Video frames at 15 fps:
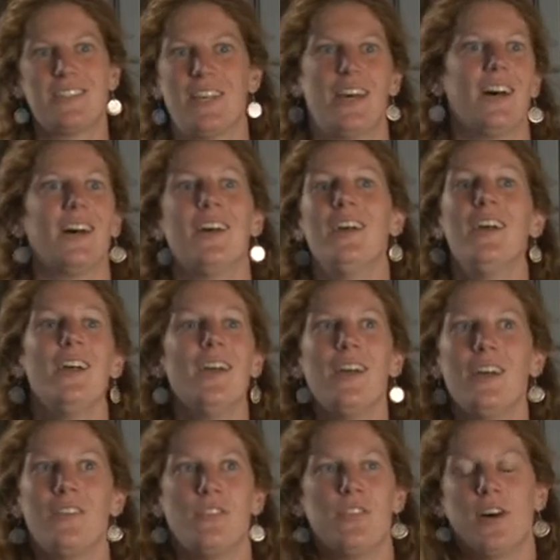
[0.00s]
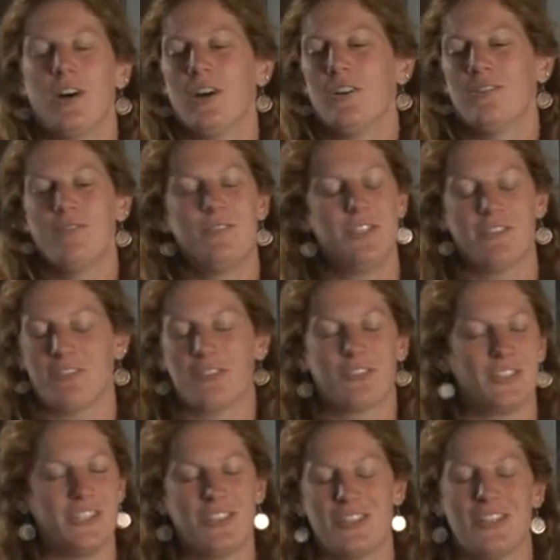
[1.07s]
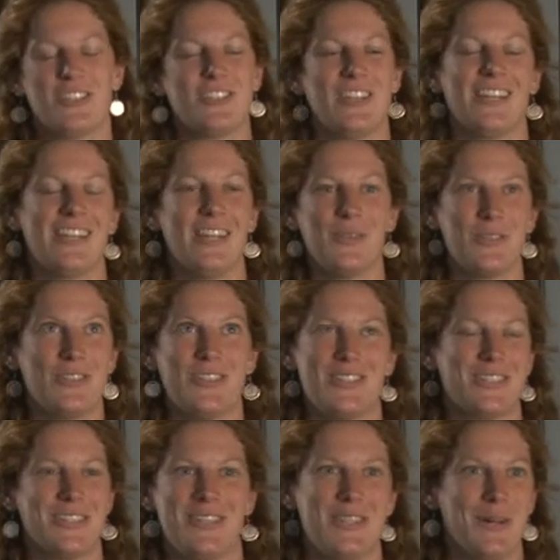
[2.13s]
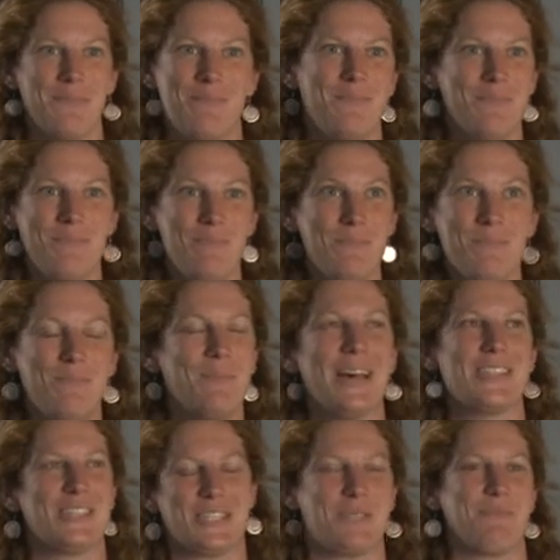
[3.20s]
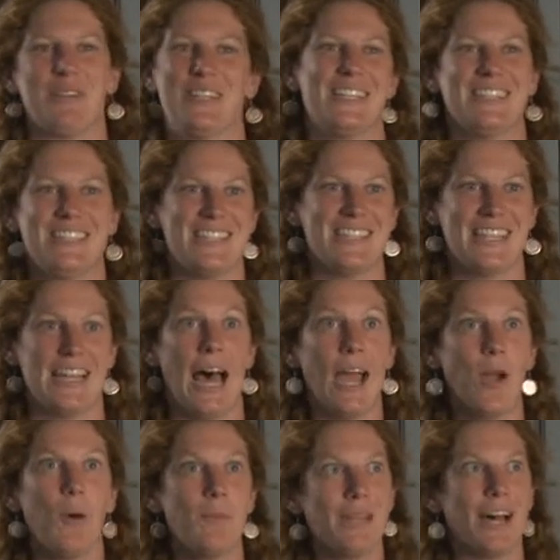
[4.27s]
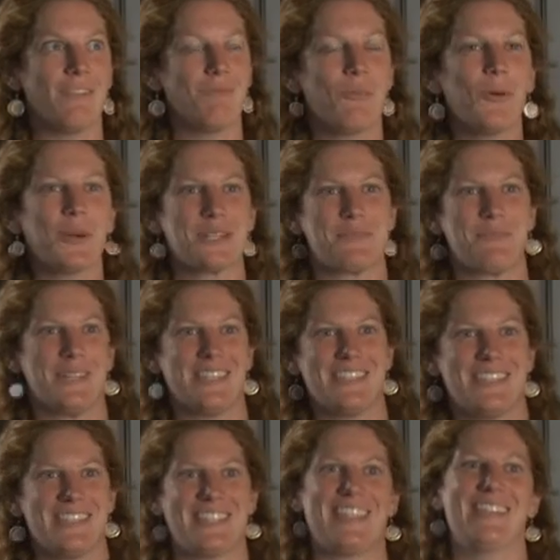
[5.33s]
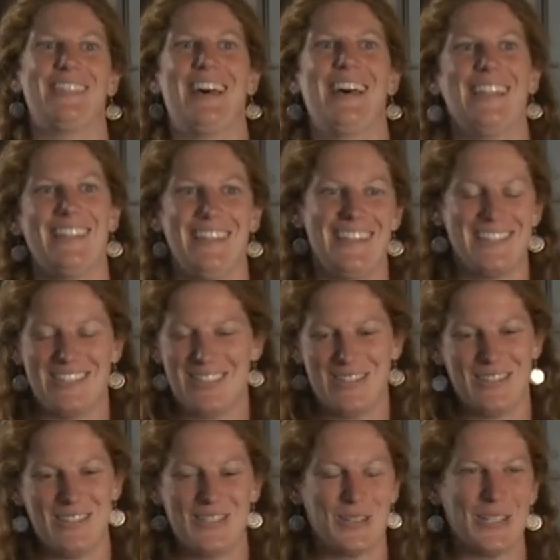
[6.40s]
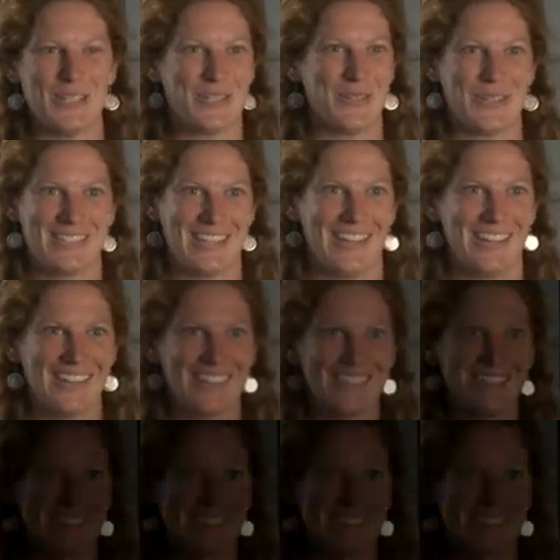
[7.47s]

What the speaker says: to the different research, and it was just the best experiences, and I hope to have more experiences like that. It's all so exciting.